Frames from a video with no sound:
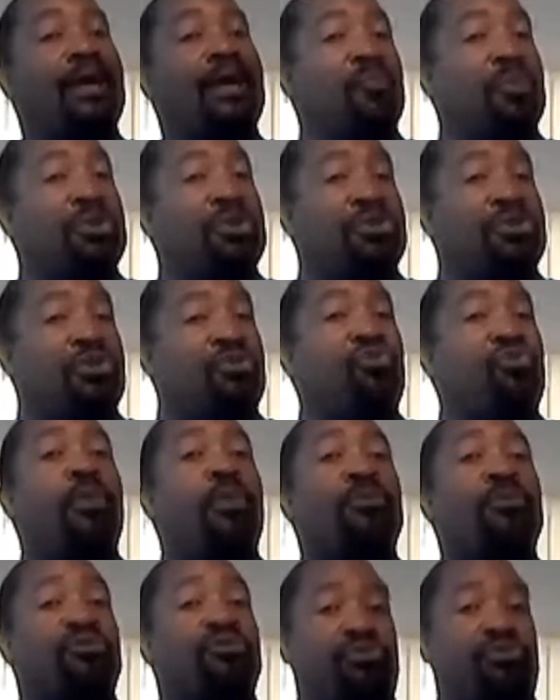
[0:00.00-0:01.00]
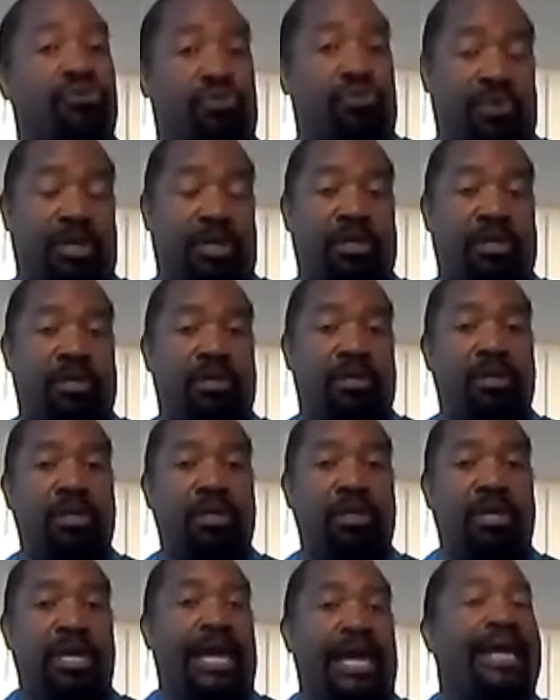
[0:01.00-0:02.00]
and what the drummer's doing
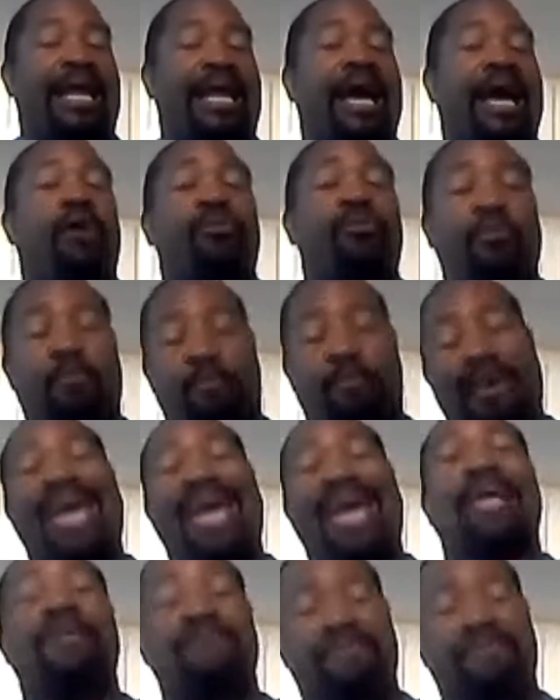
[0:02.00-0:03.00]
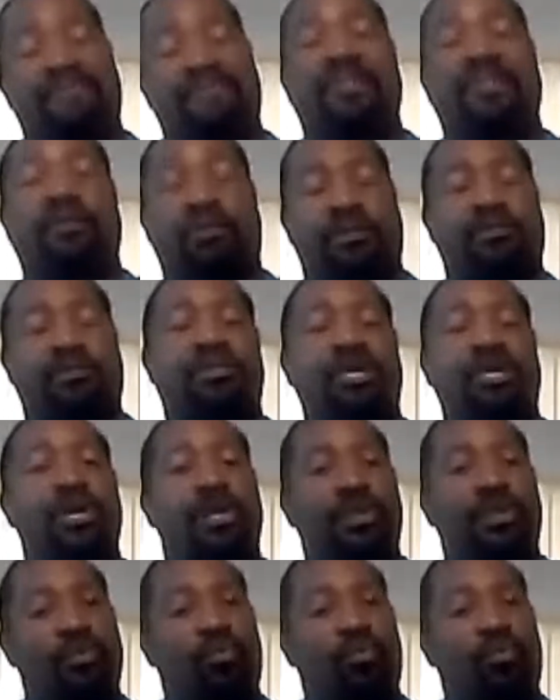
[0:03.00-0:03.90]
and how the band feels.